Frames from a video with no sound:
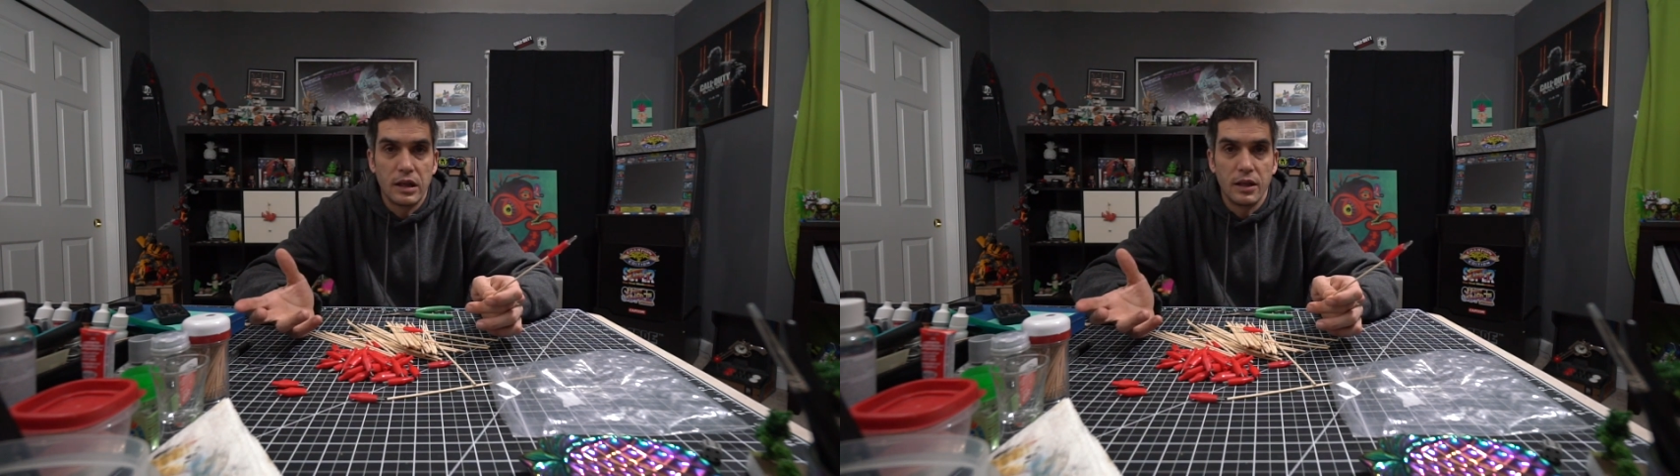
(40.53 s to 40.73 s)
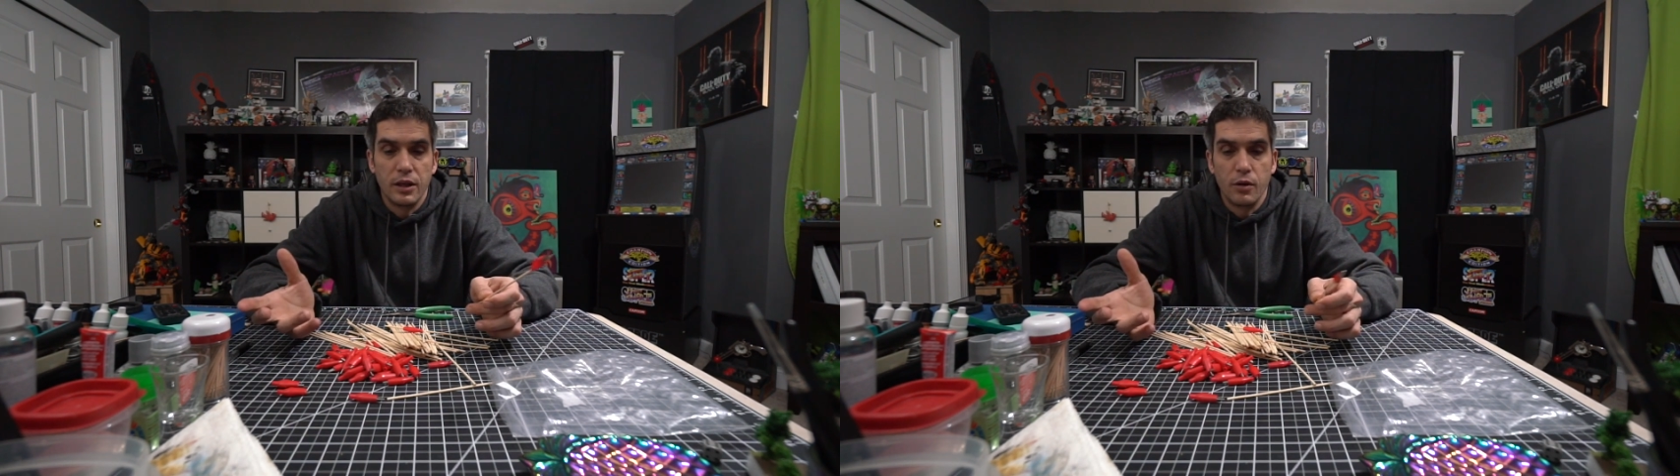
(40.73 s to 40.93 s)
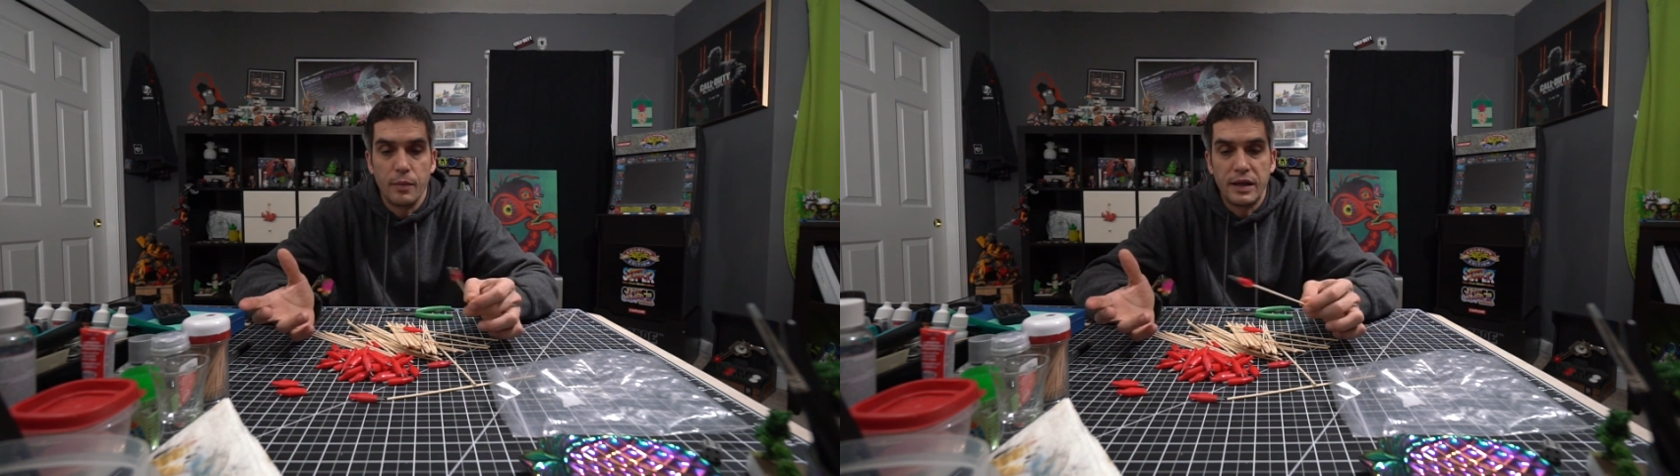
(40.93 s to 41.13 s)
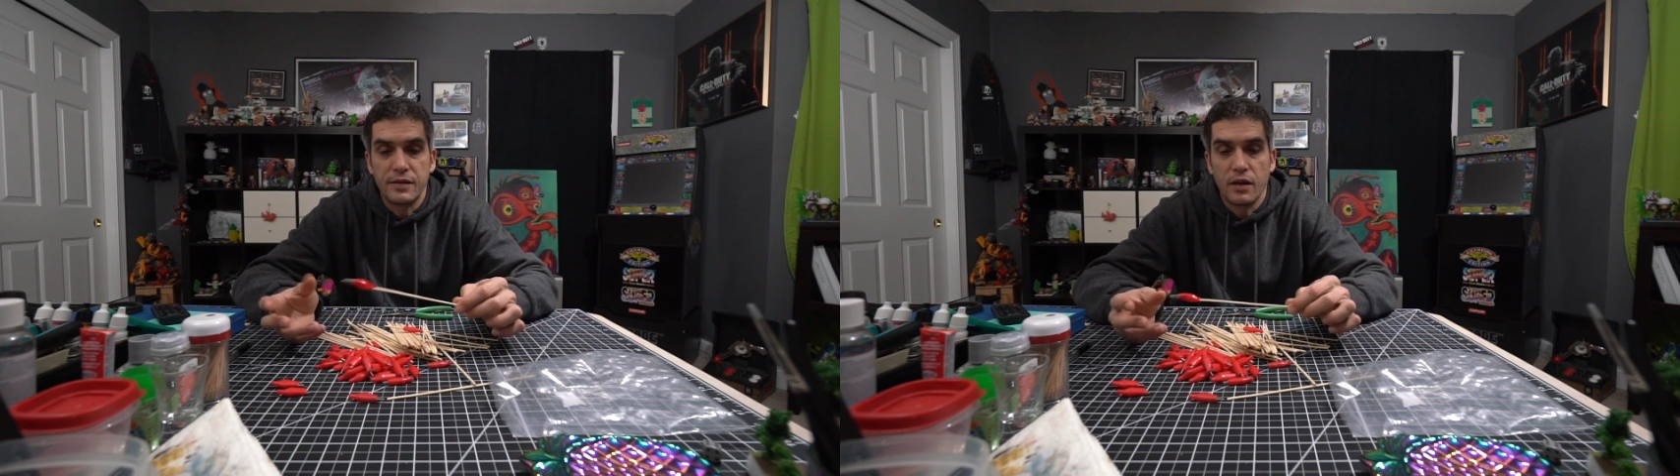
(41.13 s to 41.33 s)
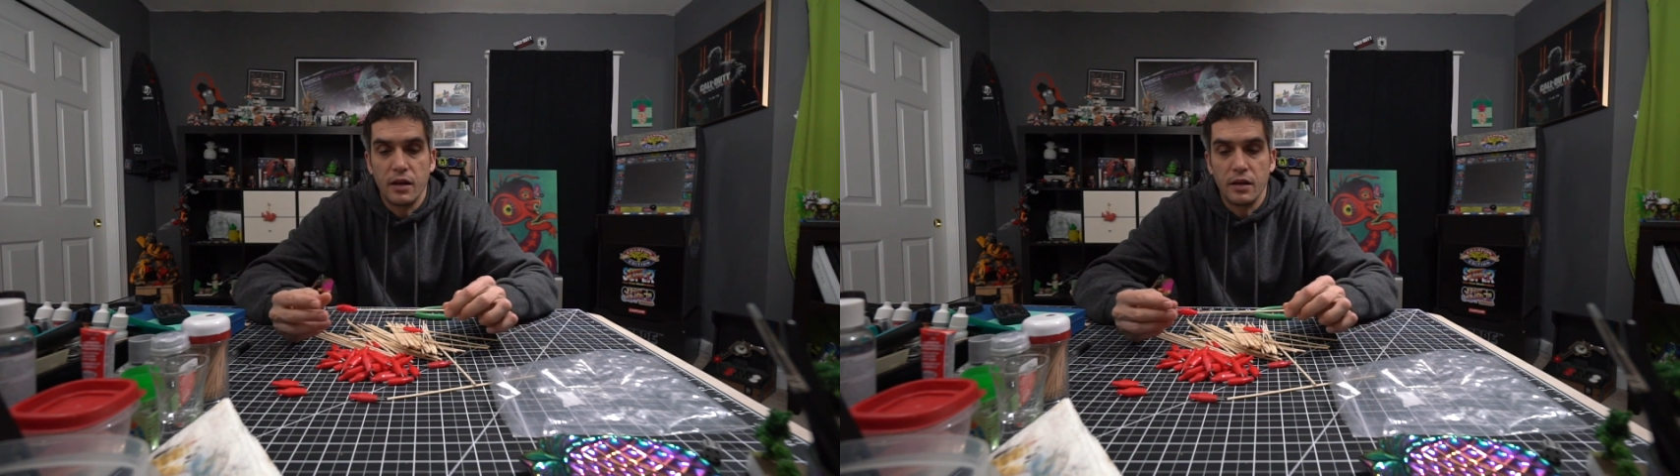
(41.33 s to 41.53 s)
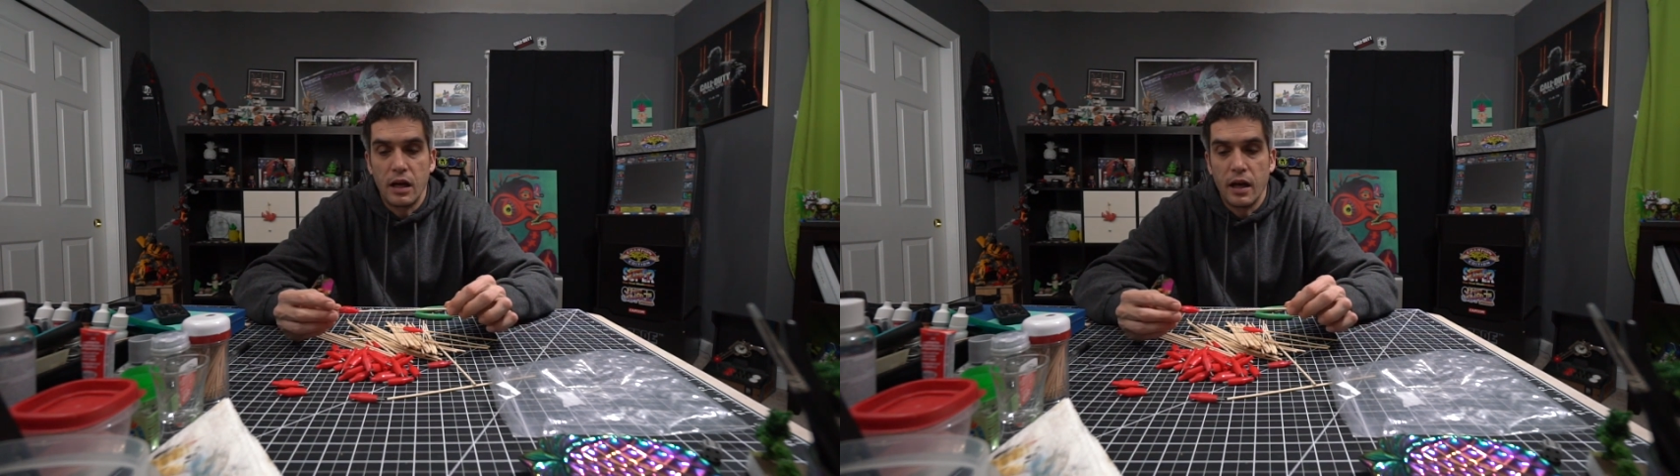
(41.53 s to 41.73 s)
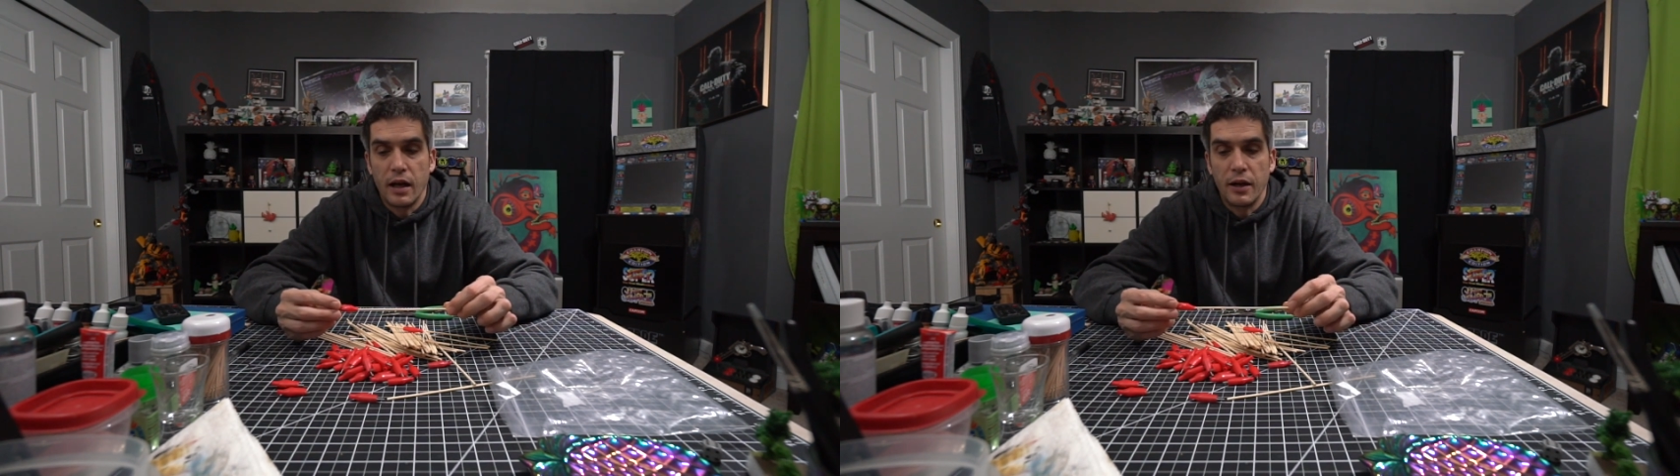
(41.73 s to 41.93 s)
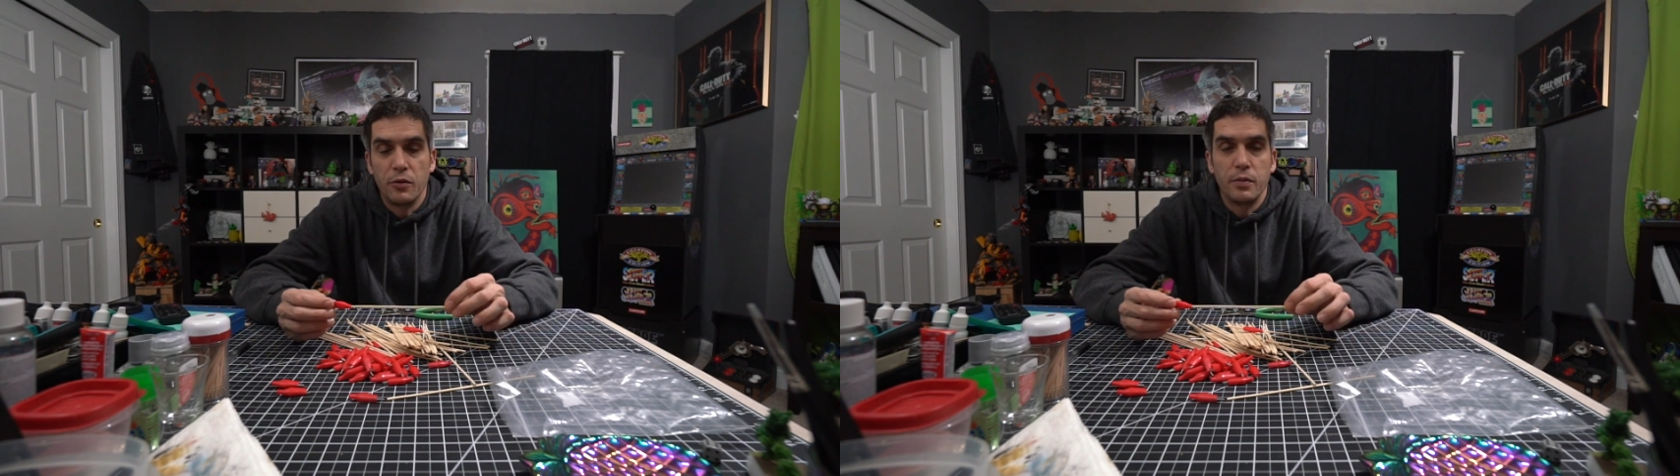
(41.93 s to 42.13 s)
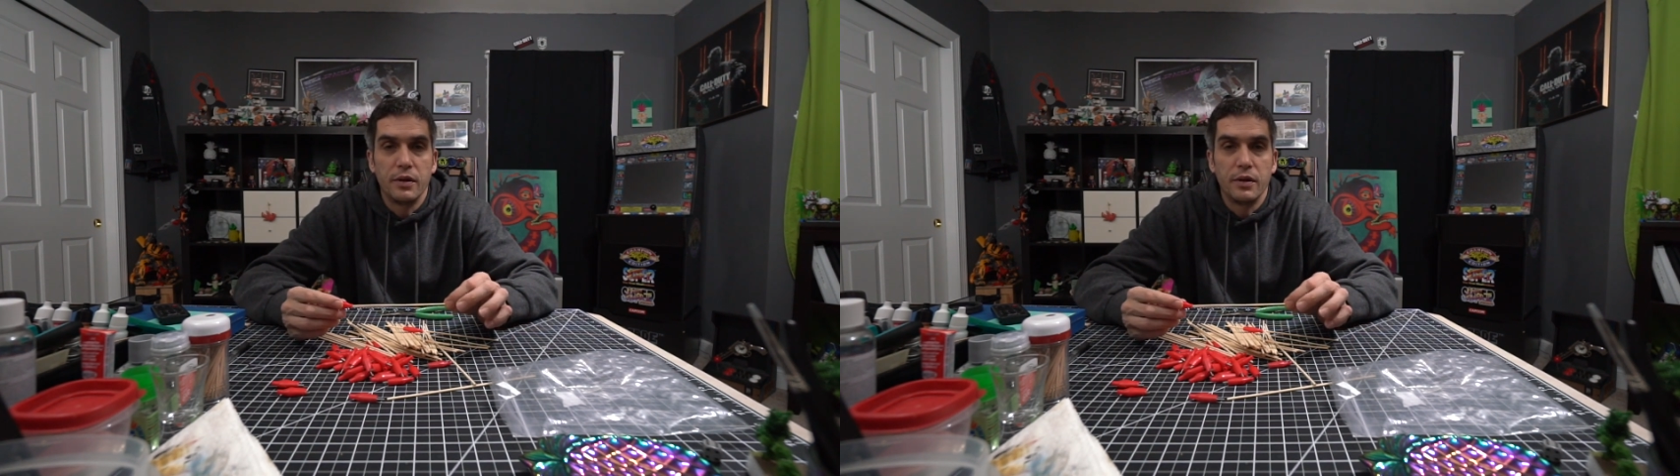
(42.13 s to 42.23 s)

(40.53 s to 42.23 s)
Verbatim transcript: you know, based on, I don't